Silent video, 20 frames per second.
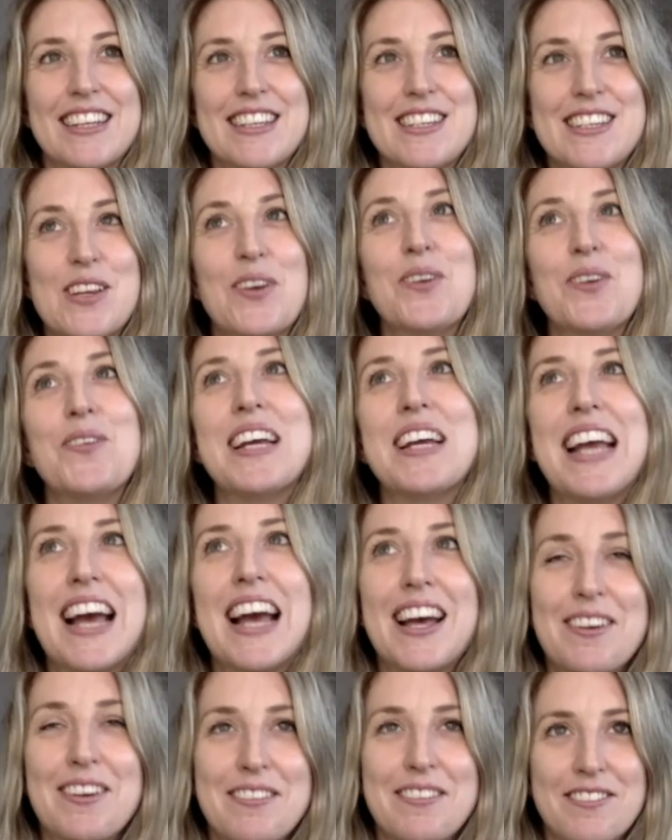So we
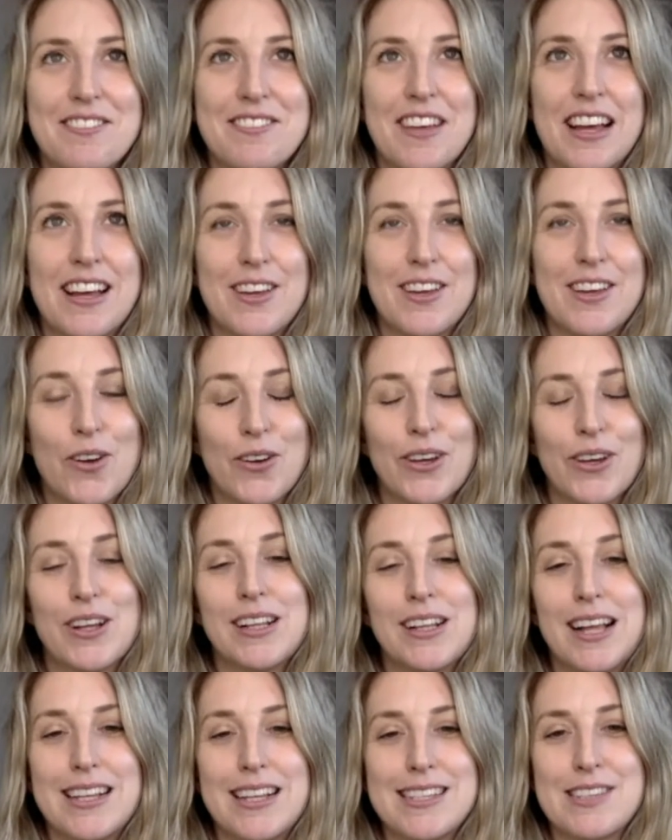have a yoga
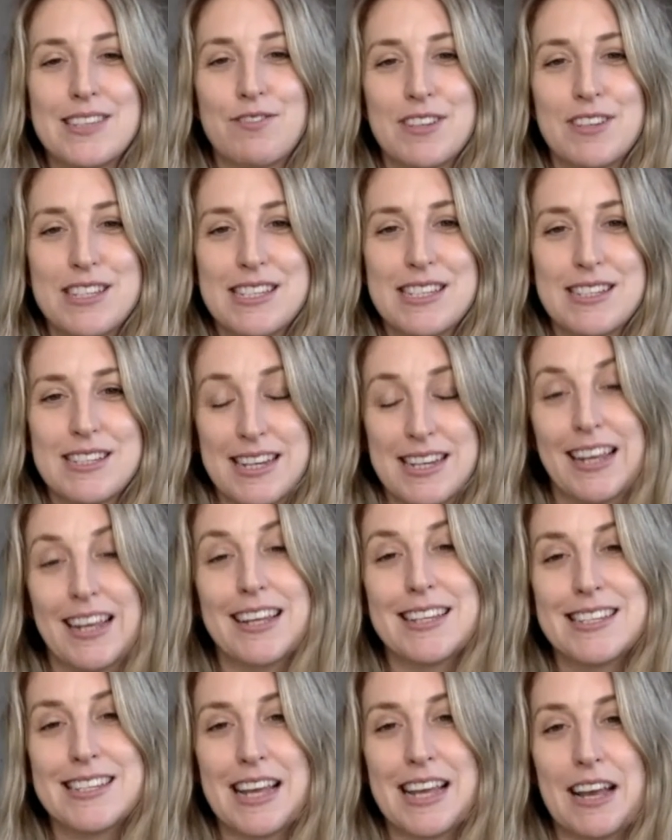class for
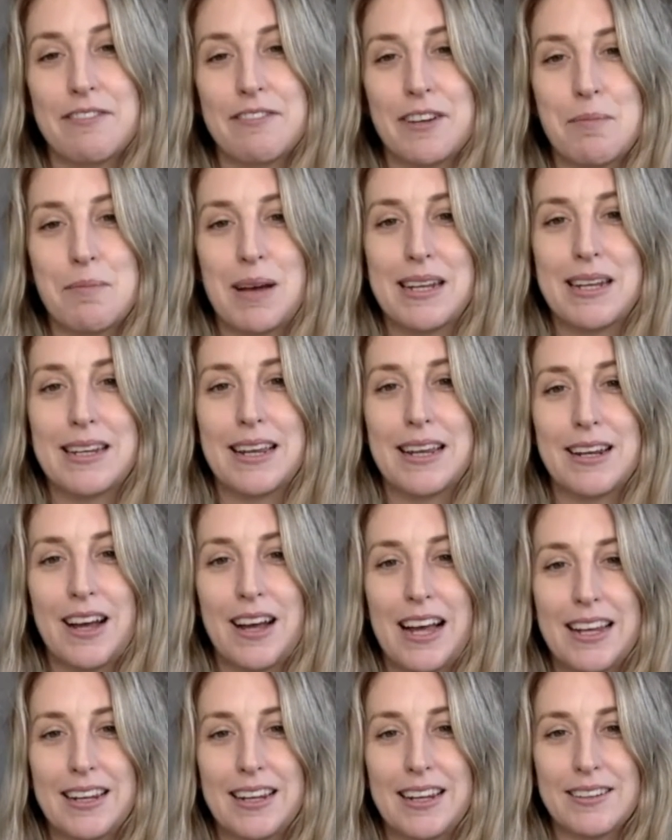singers every Monday
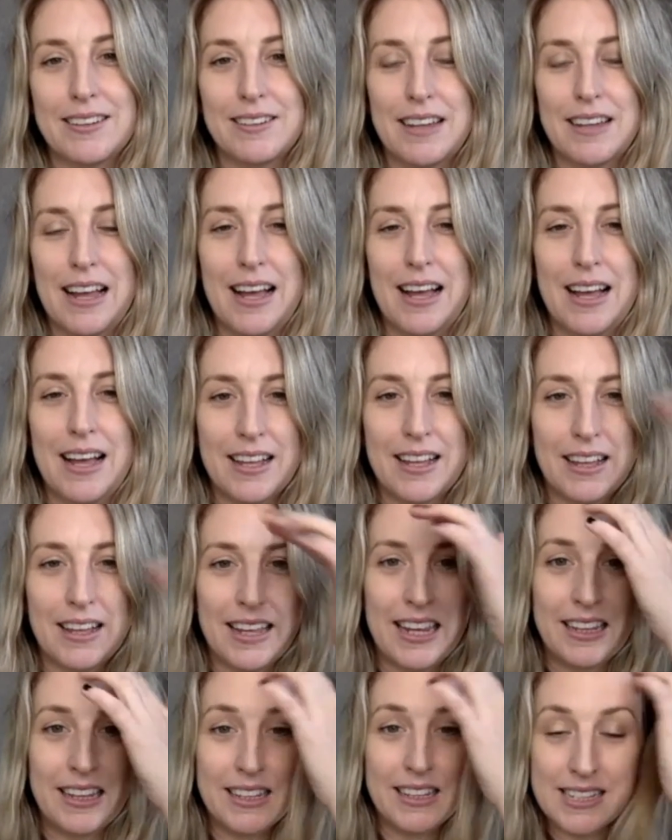night
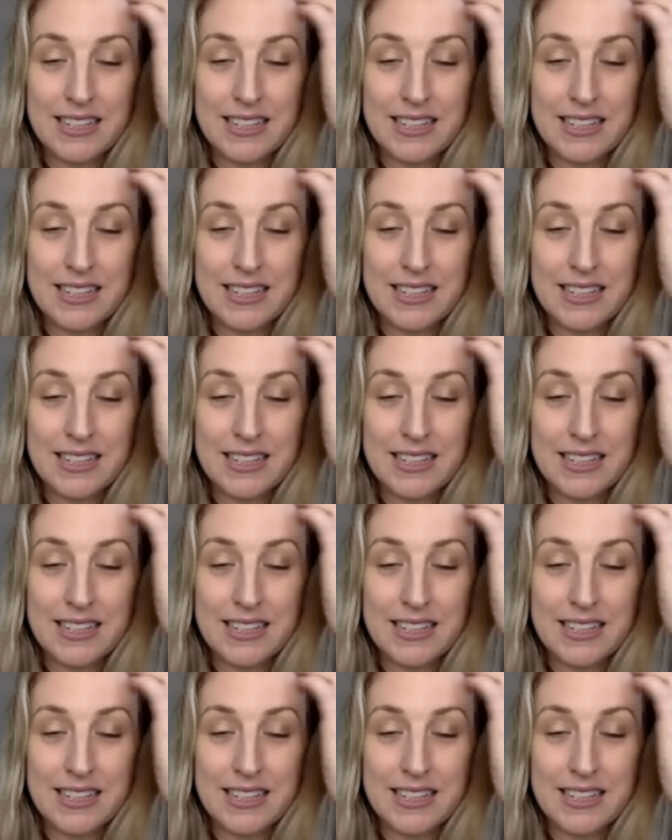in the